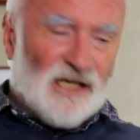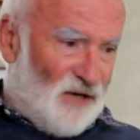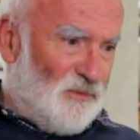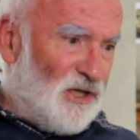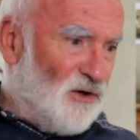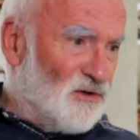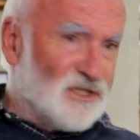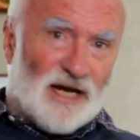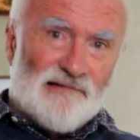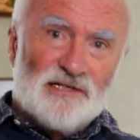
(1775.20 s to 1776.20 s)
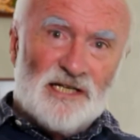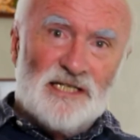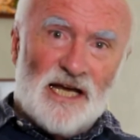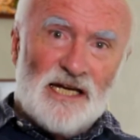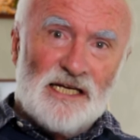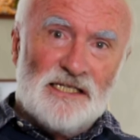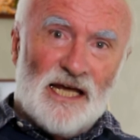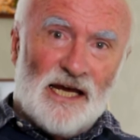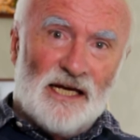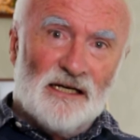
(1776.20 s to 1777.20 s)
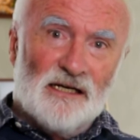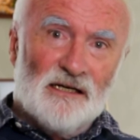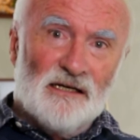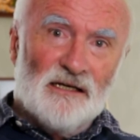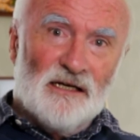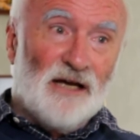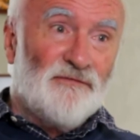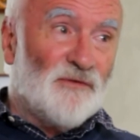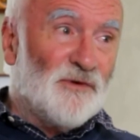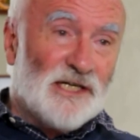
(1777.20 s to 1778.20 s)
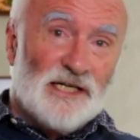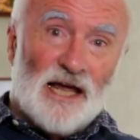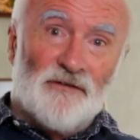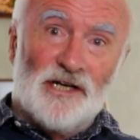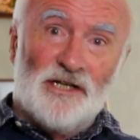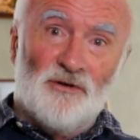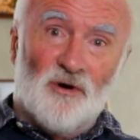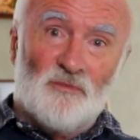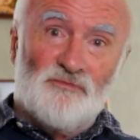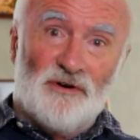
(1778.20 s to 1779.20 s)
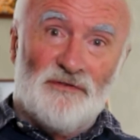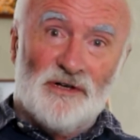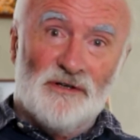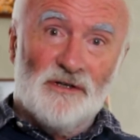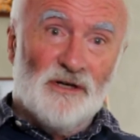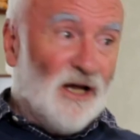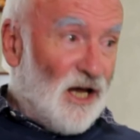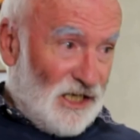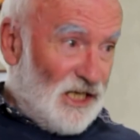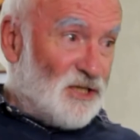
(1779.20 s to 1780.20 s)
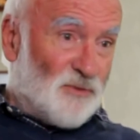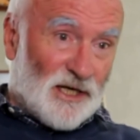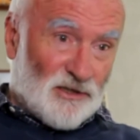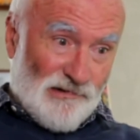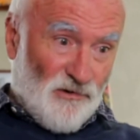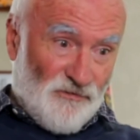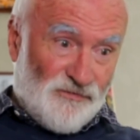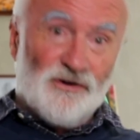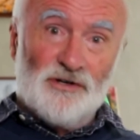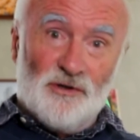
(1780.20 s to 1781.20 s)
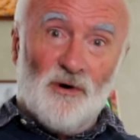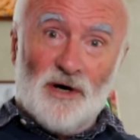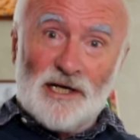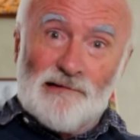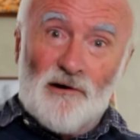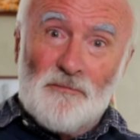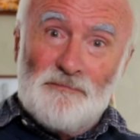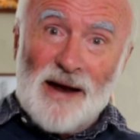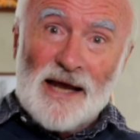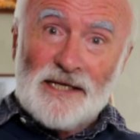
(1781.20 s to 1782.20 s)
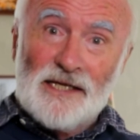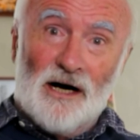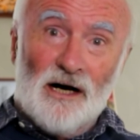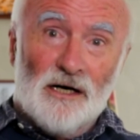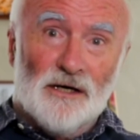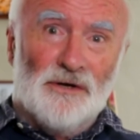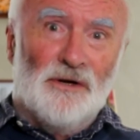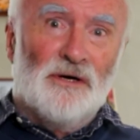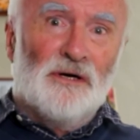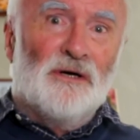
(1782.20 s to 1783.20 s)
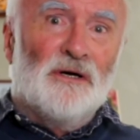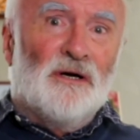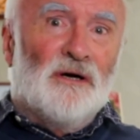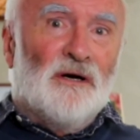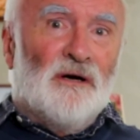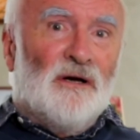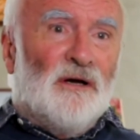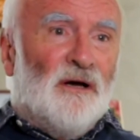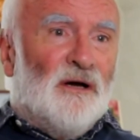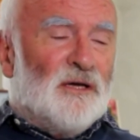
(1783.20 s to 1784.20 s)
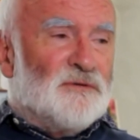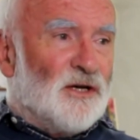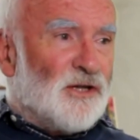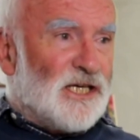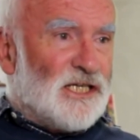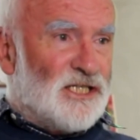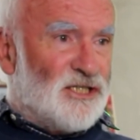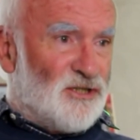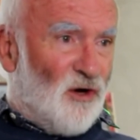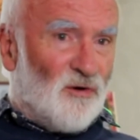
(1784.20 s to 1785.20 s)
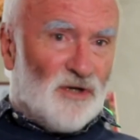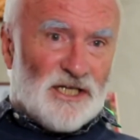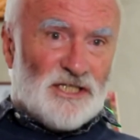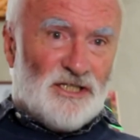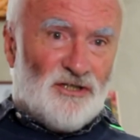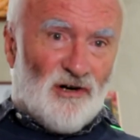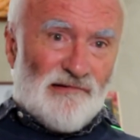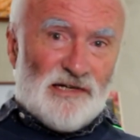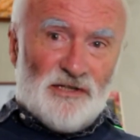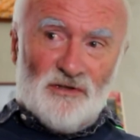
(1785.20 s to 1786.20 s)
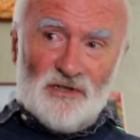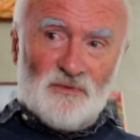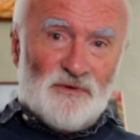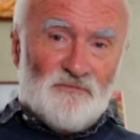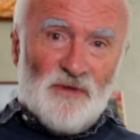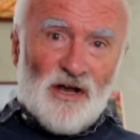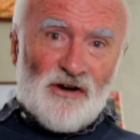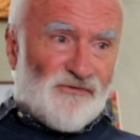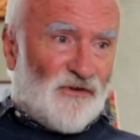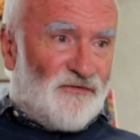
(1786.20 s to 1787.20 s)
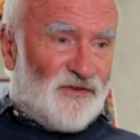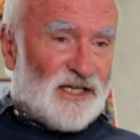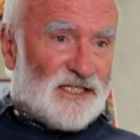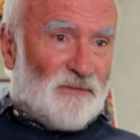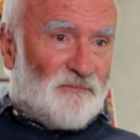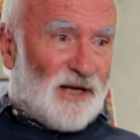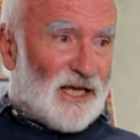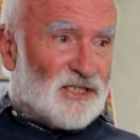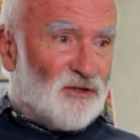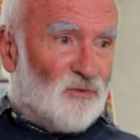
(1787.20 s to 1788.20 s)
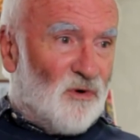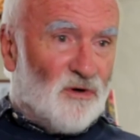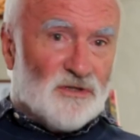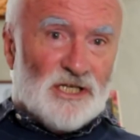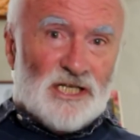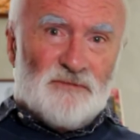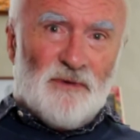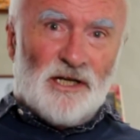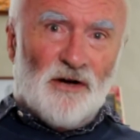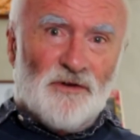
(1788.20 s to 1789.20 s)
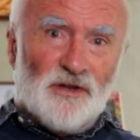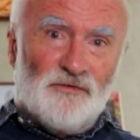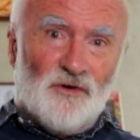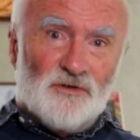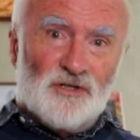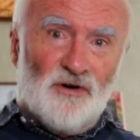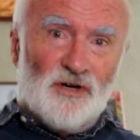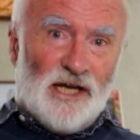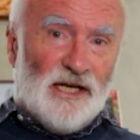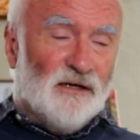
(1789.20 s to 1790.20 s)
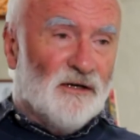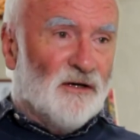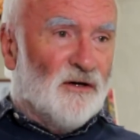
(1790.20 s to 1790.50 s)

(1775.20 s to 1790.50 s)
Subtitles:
Give me the old terraces any day. Even if we didn't have an indoor privy. At least we had our own front door and our own backyard. There's none of these soulless corridors with graffiti plastered walls and smelling of other folks cooking.